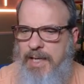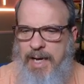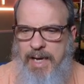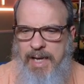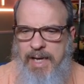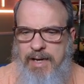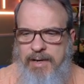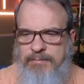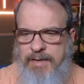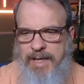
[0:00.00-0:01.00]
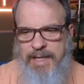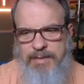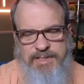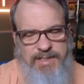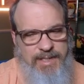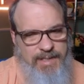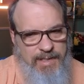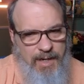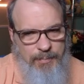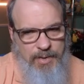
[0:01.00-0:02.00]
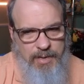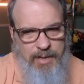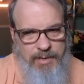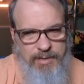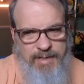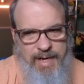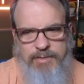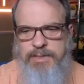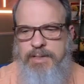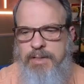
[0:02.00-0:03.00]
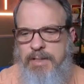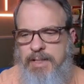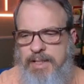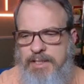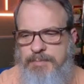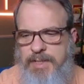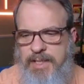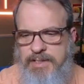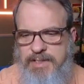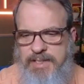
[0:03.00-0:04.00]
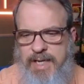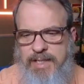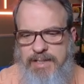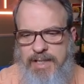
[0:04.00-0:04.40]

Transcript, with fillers: I have, and I'm sneaking up on 100,000 SPS staked,